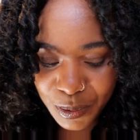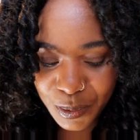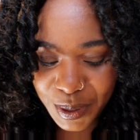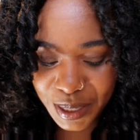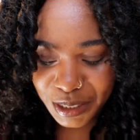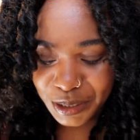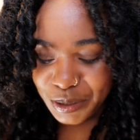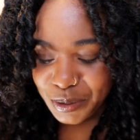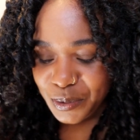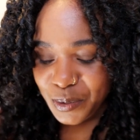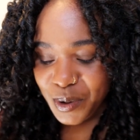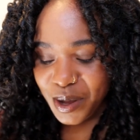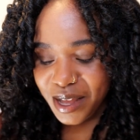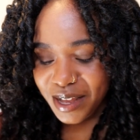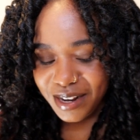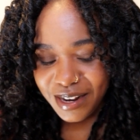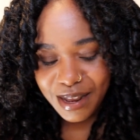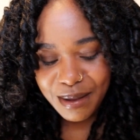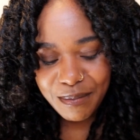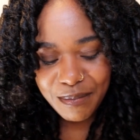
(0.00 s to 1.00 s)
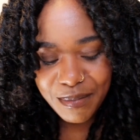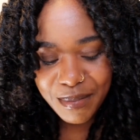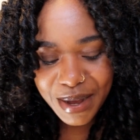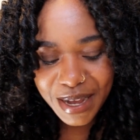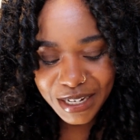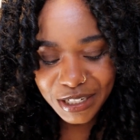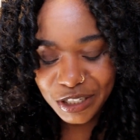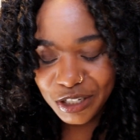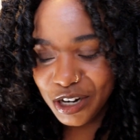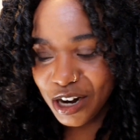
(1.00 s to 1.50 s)
which one am
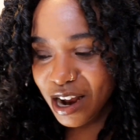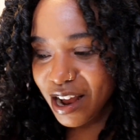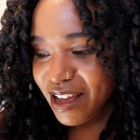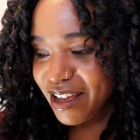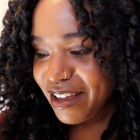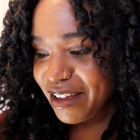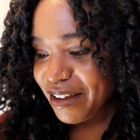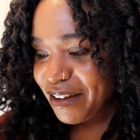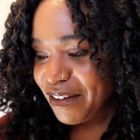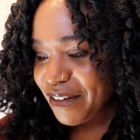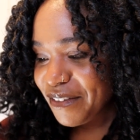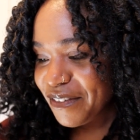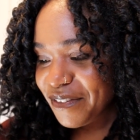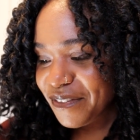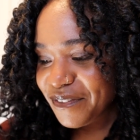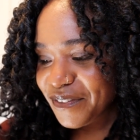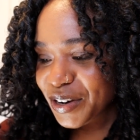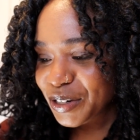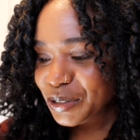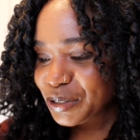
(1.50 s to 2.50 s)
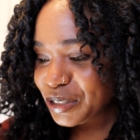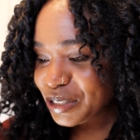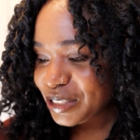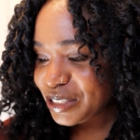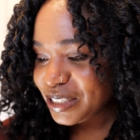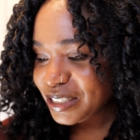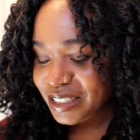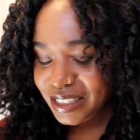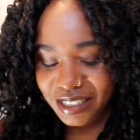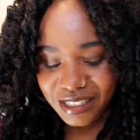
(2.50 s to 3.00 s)
I trying first?